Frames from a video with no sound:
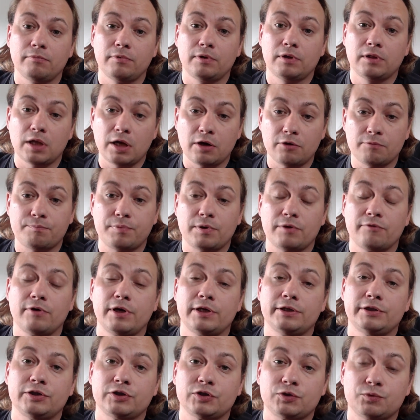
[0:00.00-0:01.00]
cloud
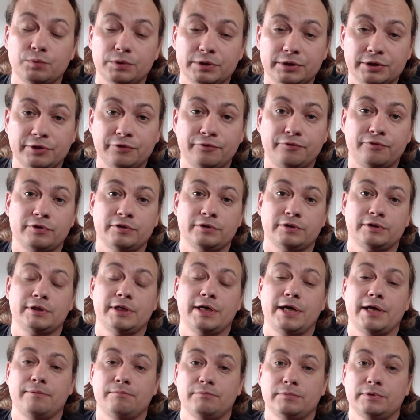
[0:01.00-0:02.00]
providers with different
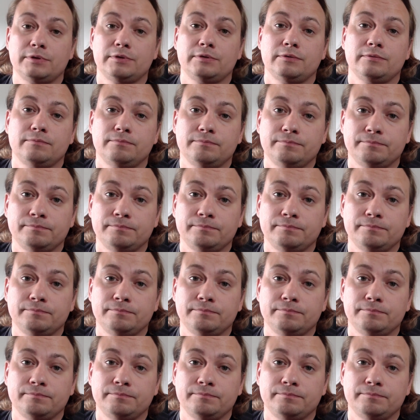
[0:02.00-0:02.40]
names: